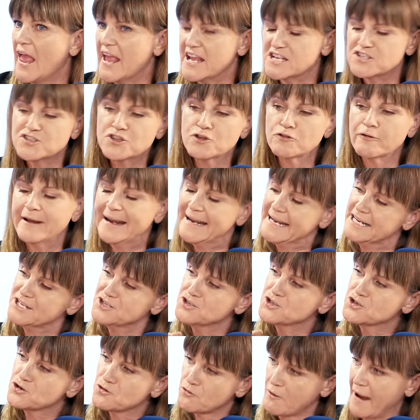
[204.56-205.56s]
Is there any
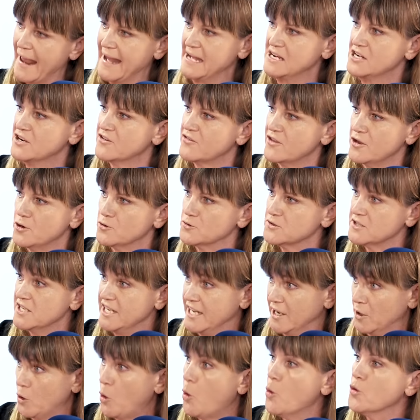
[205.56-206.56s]
trend that you're
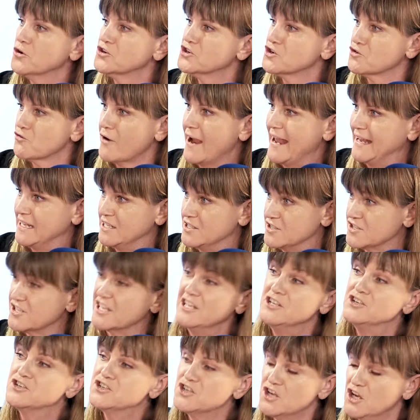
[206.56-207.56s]
seeing or trends
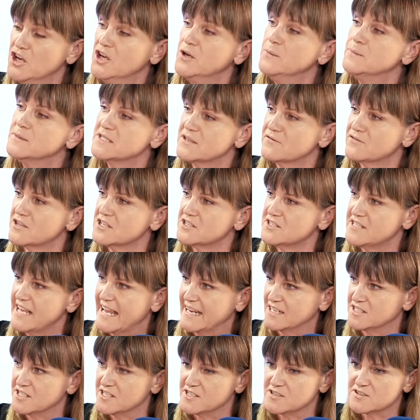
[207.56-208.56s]
in terms of the
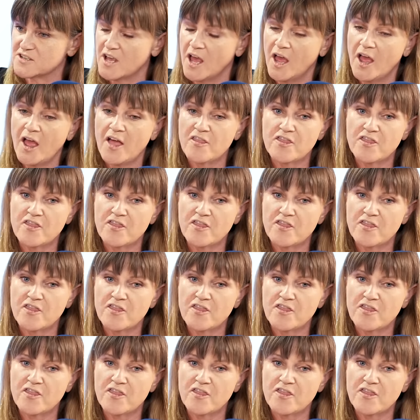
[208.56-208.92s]
sectors